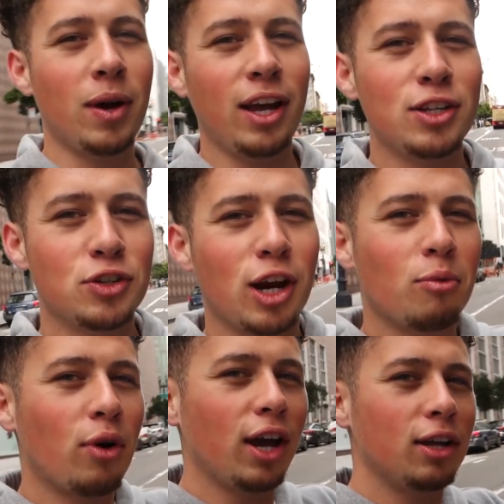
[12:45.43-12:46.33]
my
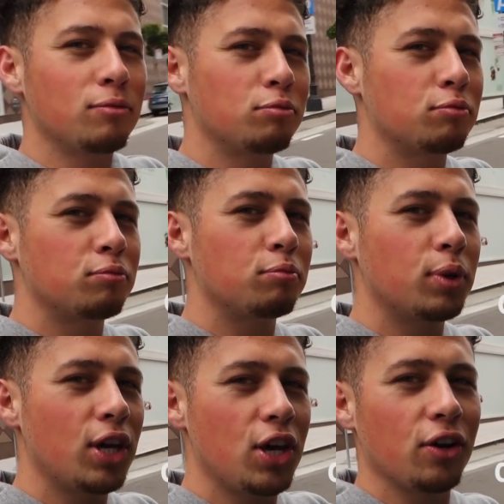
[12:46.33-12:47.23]
Instagram right
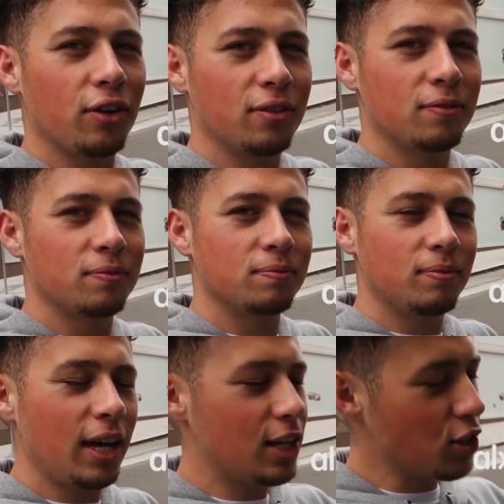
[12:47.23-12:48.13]
here,
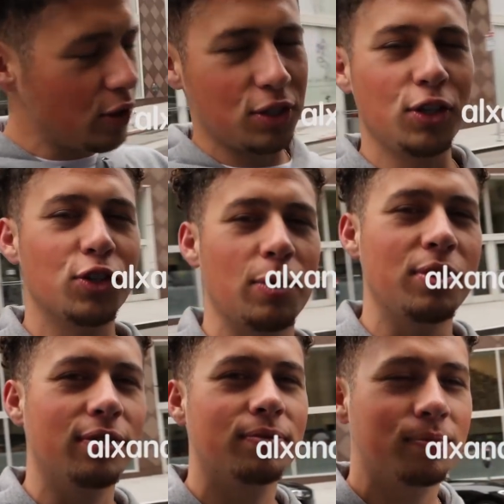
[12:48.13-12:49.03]
and it's always in the description.